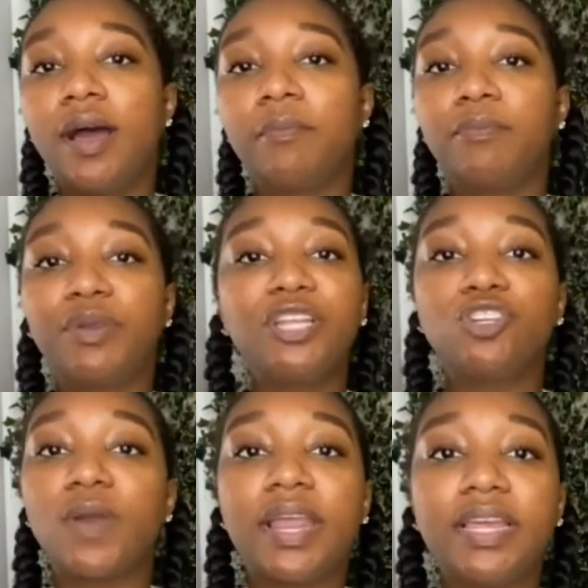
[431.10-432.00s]
brings
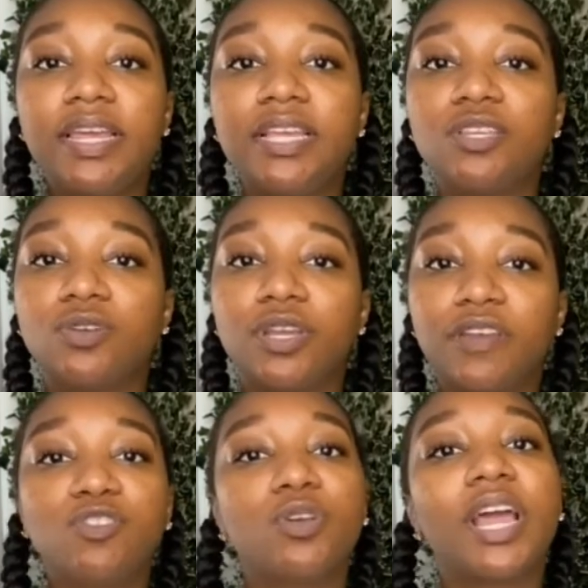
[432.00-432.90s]
you at ease, or
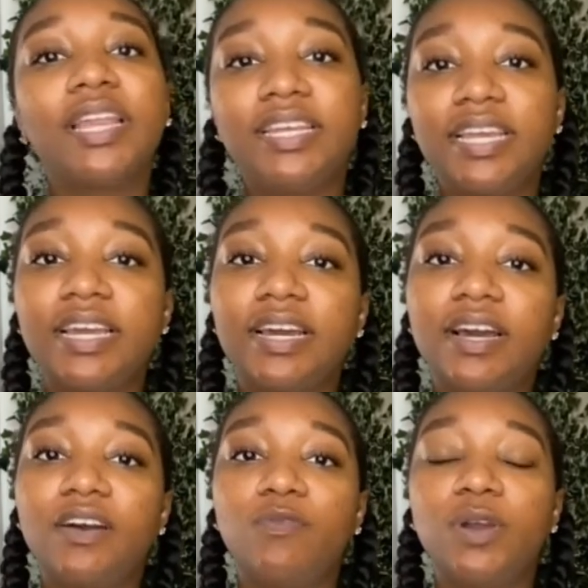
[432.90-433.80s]
gives you an idea
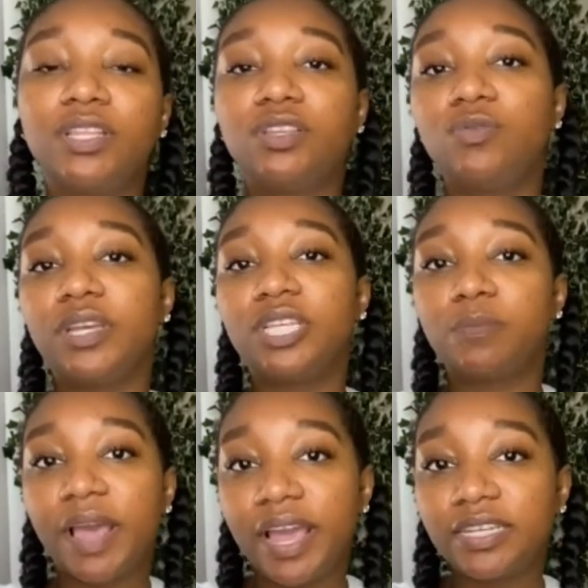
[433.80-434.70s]
of what to
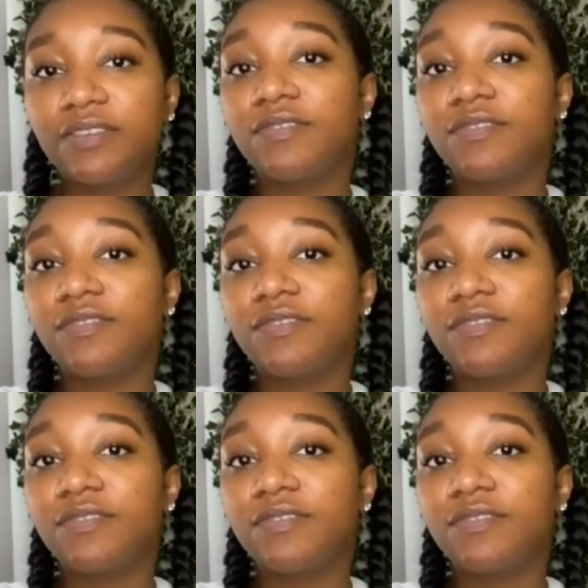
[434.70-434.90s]
expect.